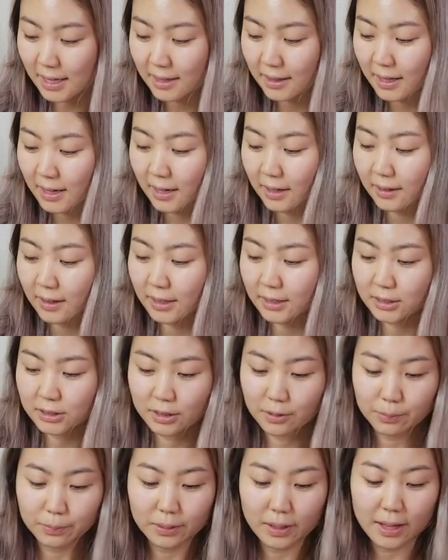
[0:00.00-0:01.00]
and then I like
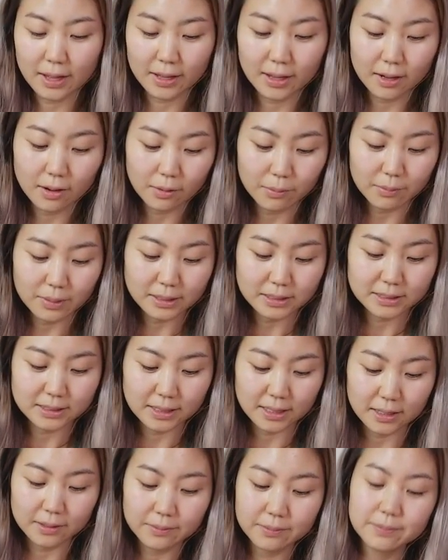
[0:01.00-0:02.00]
to apply it on my
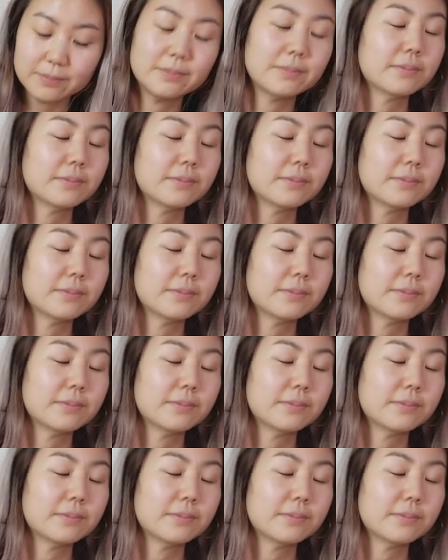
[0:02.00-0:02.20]
skin.